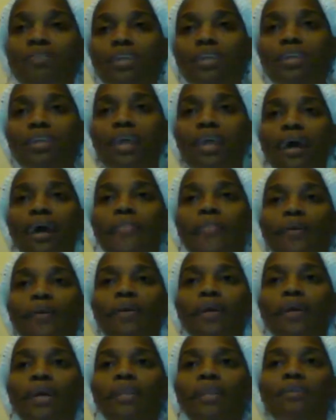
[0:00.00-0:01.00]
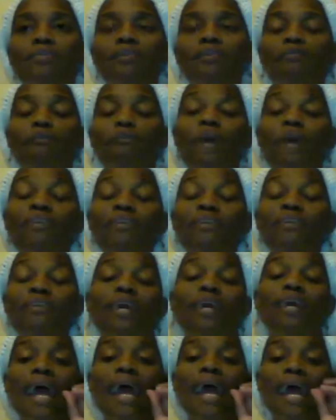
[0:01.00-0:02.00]
pull together this
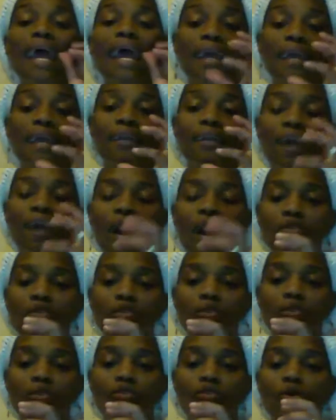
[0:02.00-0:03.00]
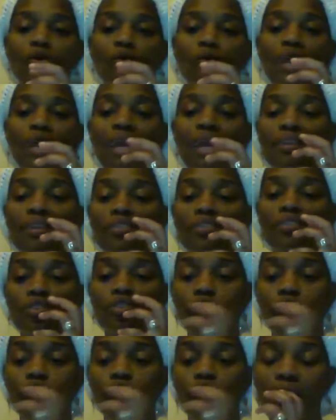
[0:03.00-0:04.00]
information, and also to create